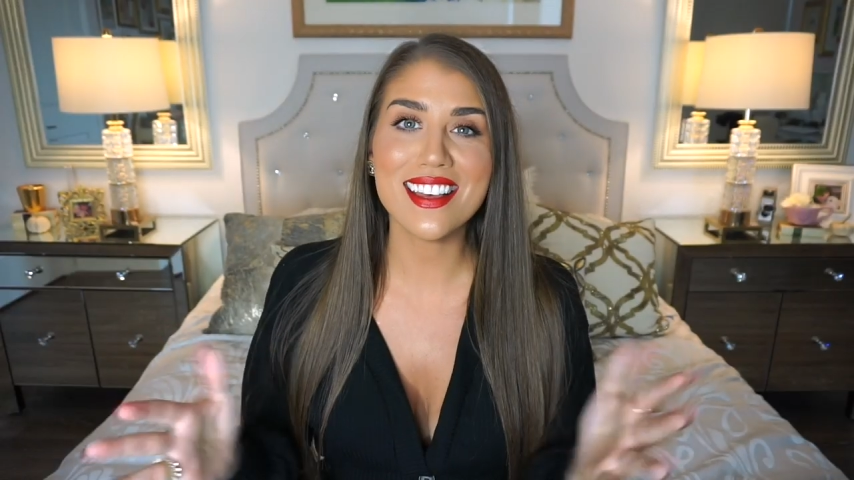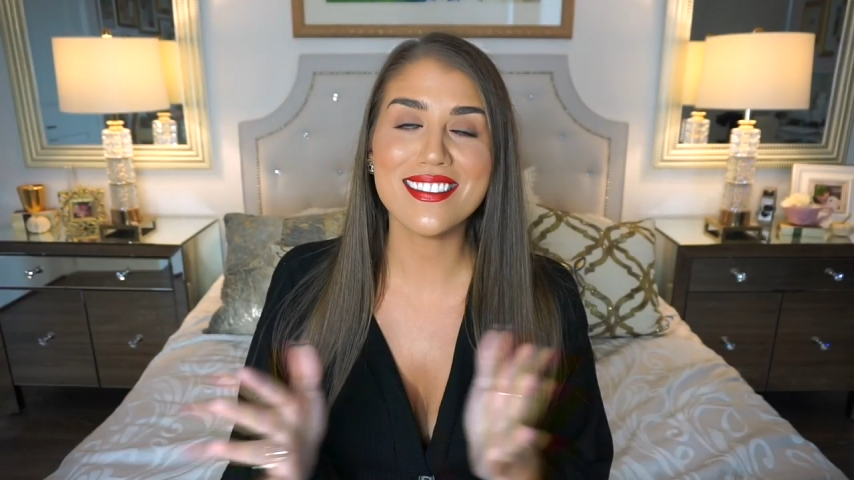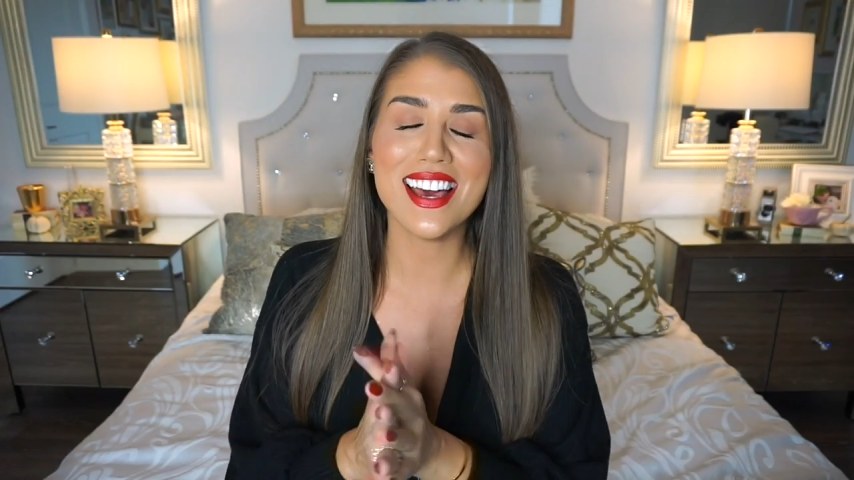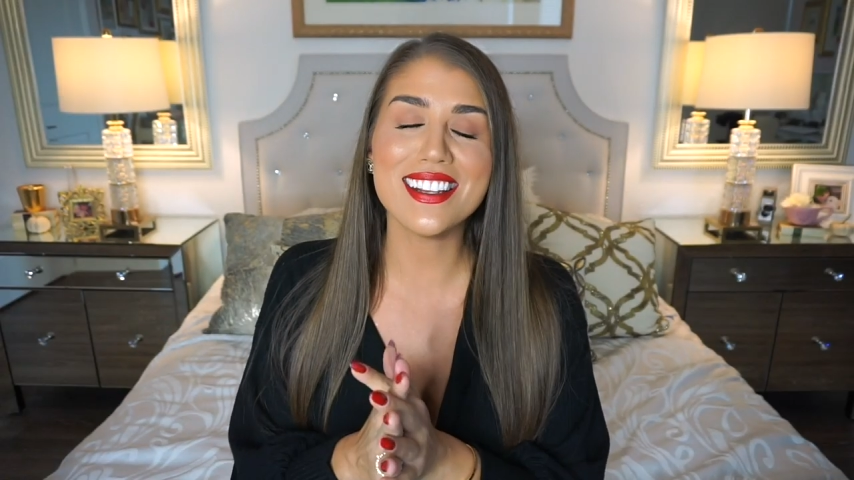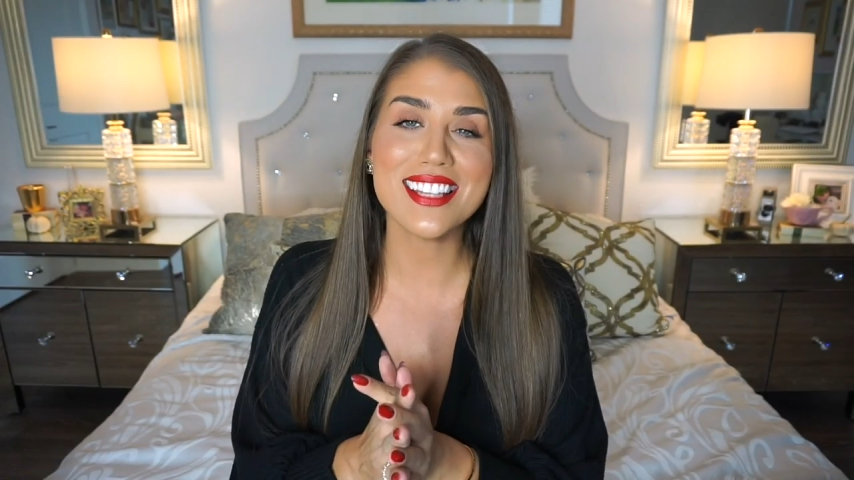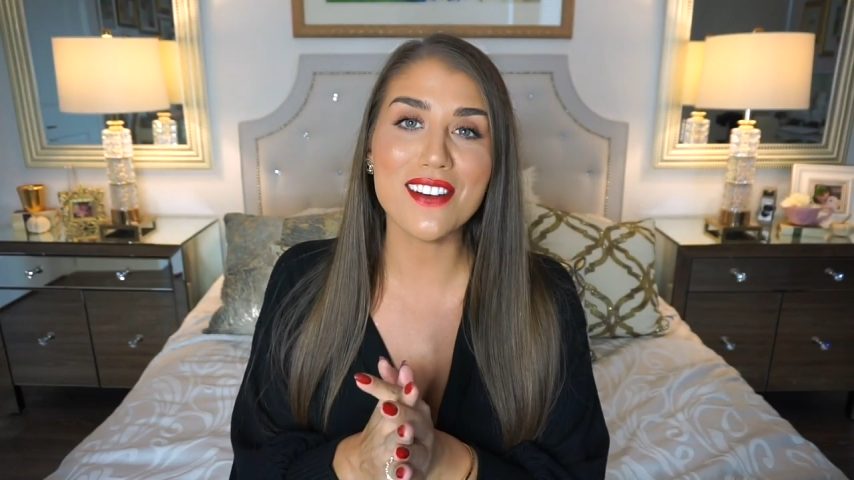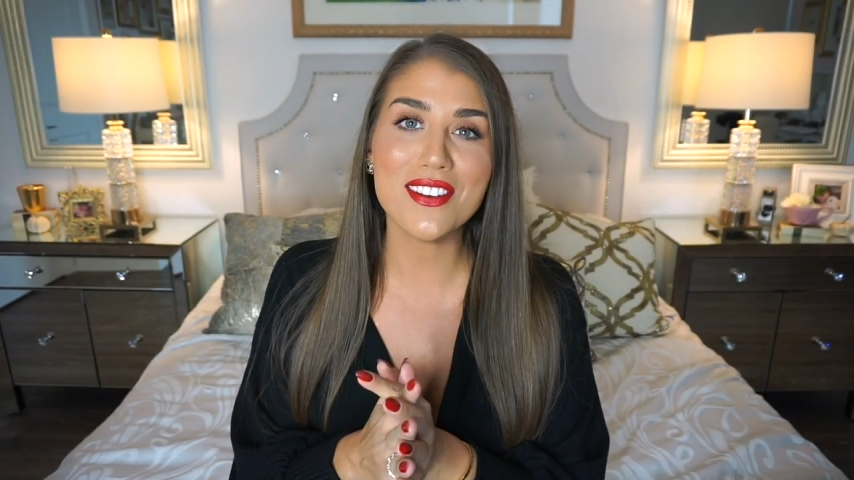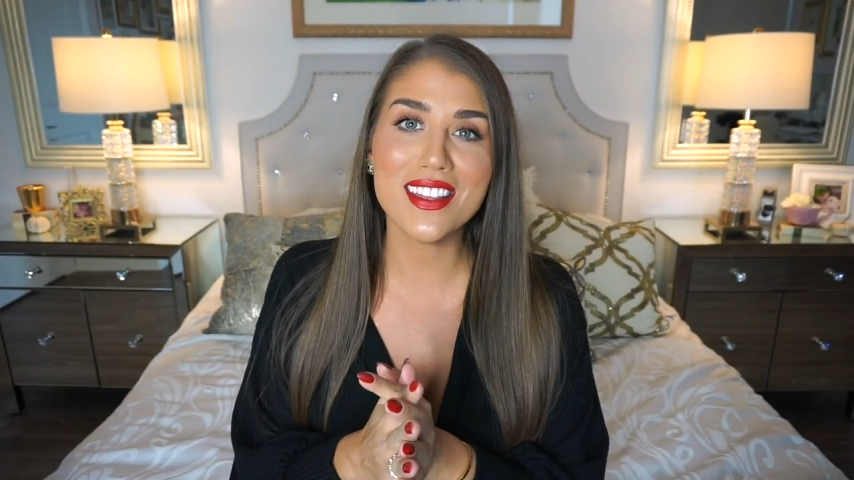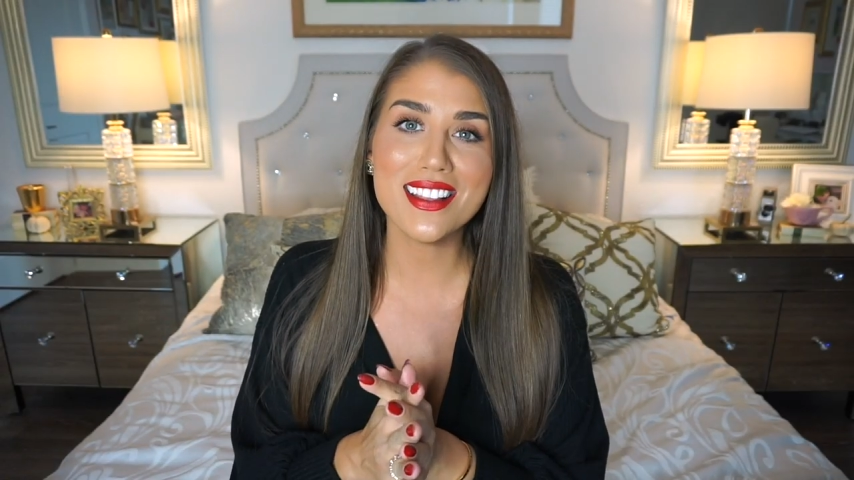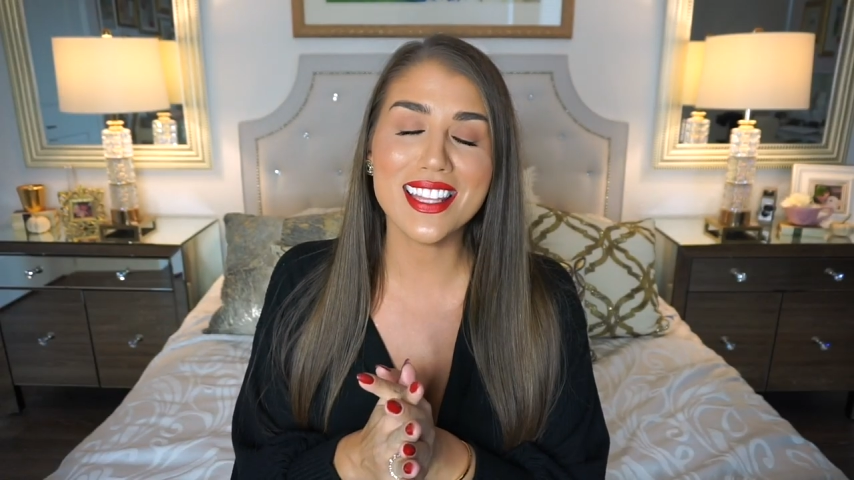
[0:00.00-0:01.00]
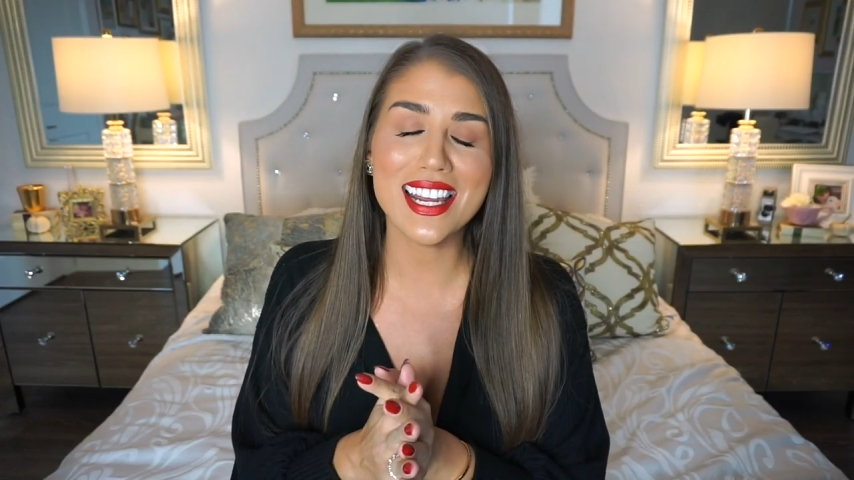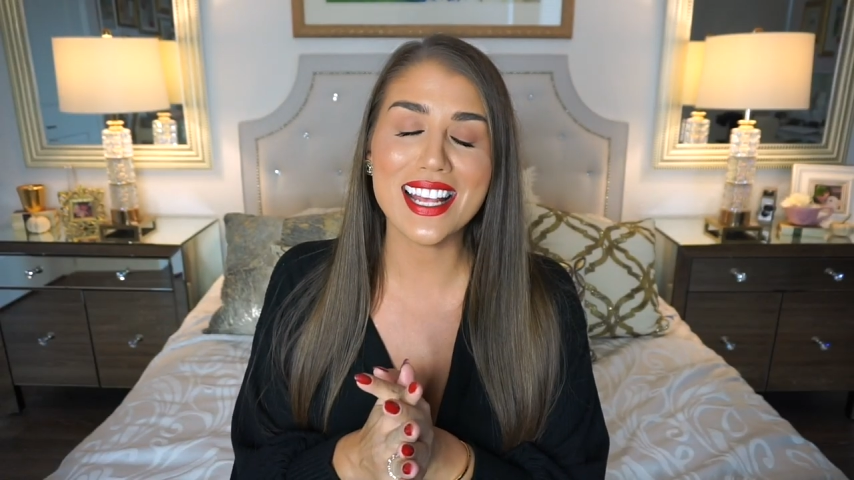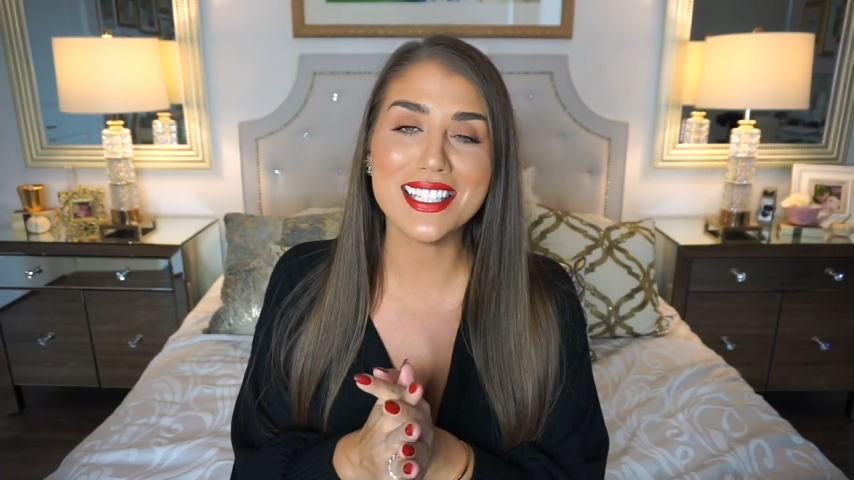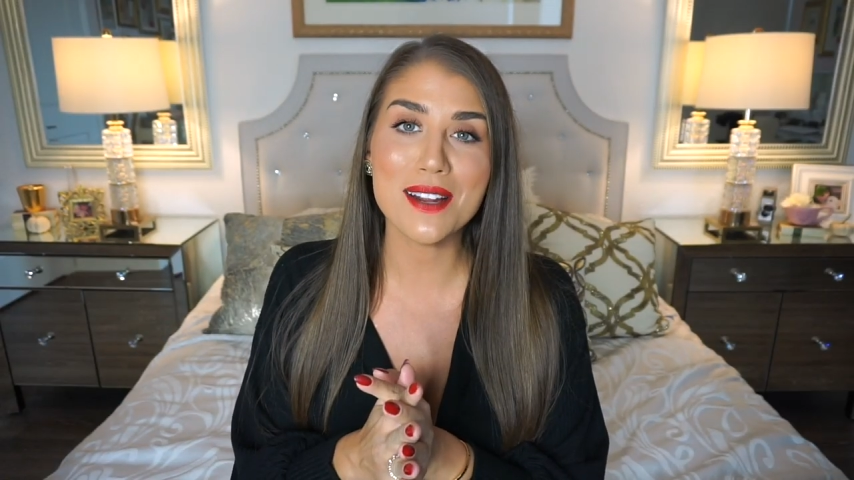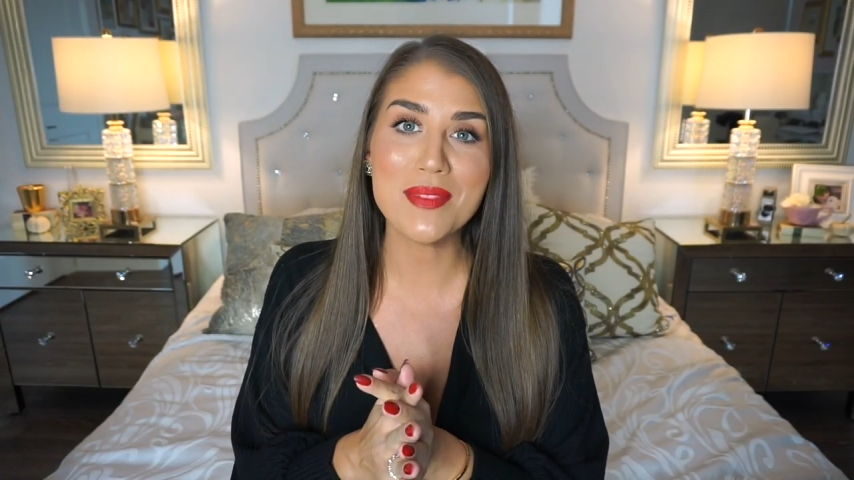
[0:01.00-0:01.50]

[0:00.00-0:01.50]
that is everything that I ended